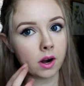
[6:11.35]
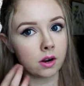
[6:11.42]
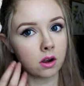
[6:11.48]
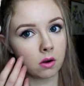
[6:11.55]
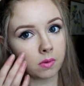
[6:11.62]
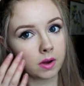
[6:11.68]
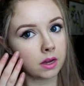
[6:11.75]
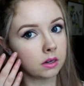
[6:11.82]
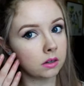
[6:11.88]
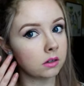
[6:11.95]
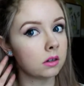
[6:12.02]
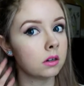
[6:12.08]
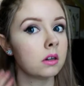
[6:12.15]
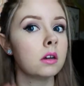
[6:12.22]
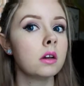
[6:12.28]
I got
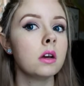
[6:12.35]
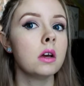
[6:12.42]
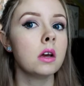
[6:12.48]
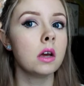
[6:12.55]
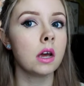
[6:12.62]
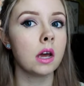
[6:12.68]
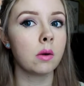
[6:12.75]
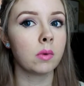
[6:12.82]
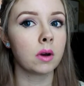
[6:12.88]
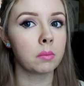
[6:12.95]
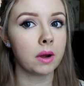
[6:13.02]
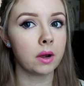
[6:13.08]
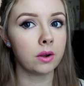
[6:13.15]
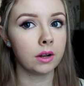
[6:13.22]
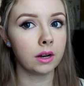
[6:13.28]
one in one
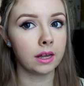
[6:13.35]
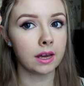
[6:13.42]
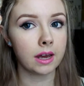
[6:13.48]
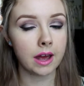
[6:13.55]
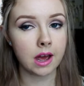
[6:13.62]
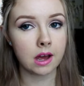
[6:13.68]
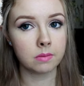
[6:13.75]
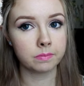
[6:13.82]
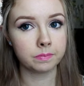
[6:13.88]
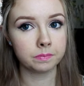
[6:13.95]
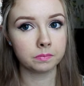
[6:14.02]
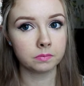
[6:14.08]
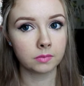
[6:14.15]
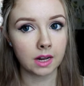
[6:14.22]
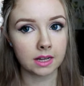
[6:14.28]
of my
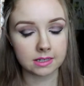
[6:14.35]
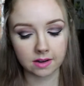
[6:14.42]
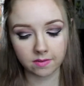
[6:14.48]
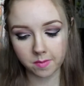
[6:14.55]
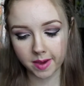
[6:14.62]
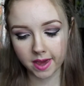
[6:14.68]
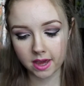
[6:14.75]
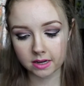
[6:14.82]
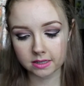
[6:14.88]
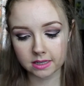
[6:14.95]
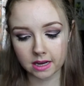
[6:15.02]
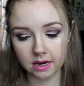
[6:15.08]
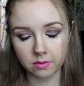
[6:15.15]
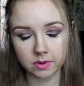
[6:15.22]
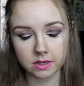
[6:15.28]
earlier Lust Habit bags,
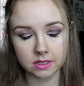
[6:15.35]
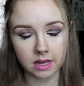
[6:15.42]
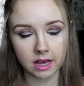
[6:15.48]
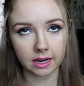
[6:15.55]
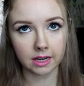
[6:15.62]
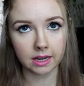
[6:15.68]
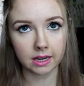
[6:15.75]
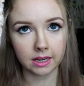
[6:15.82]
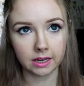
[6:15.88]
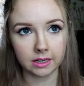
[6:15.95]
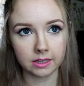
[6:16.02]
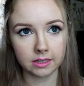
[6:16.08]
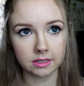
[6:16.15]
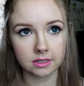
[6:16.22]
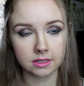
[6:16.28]
and it was like
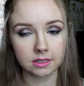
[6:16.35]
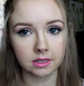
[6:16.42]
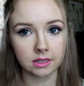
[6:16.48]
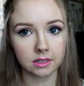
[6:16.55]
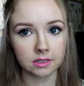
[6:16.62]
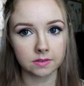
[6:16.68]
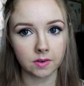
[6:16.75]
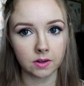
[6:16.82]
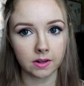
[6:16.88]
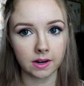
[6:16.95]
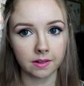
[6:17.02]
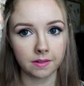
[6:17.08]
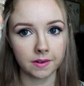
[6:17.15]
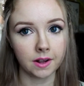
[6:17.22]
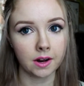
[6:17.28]
a skin
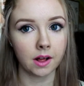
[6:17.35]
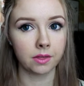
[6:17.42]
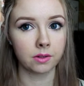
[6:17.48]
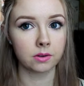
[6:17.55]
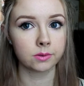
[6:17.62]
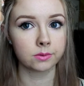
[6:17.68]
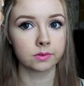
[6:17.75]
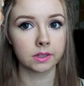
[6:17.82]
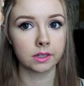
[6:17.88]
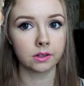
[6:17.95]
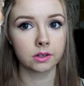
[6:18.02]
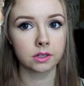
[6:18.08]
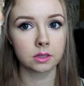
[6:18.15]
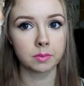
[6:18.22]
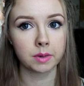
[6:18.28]
exfoliator thing, and I thought it was really
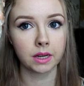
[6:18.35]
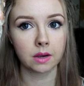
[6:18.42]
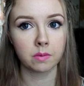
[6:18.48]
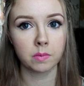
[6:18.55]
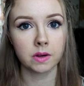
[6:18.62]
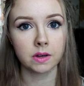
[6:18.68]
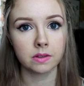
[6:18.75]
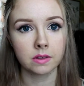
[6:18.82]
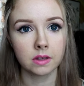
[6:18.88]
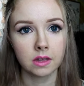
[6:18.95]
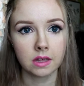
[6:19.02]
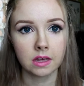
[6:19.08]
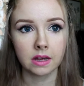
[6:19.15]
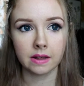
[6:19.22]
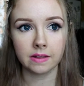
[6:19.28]
good to begin with,
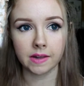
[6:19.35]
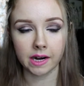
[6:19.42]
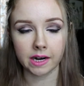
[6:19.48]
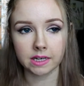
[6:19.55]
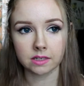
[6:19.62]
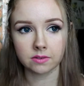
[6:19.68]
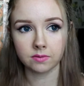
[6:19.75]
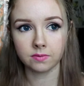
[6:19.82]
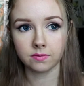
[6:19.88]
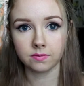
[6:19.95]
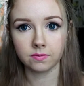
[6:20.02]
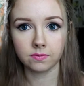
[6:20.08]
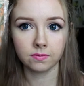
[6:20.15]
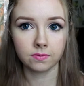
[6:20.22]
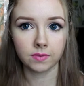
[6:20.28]
and then I just
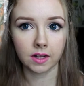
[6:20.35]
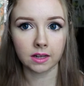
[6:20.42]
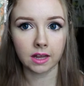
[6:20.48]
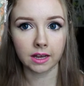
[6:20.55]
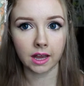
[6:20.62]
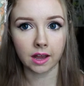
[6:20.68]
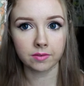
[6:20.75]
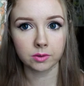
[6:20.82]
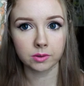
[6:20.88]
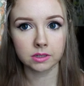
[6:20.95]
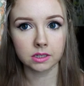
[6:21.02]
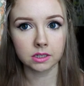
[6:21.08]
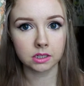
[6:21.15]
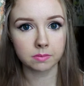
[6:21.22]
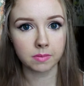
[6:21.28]
felt like
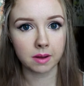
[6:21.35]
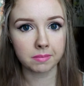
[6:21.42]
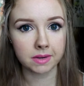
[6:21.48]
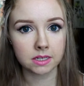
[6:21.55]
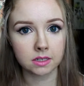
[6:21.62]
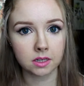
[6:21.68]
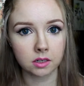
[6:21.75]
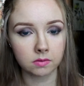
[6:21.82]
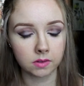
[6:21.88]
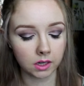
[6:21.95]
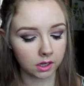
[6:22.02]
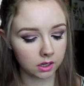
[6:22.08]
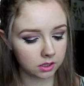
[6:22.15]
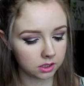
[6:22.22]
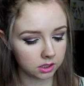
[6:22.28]
afterwards it just made my skin
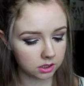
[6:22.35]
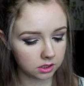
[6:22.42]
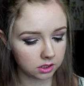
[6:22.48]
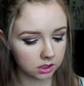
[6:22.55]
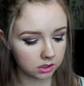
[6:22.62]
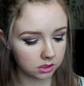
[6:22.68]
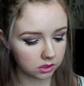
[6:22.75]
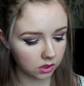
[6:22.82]
really congested.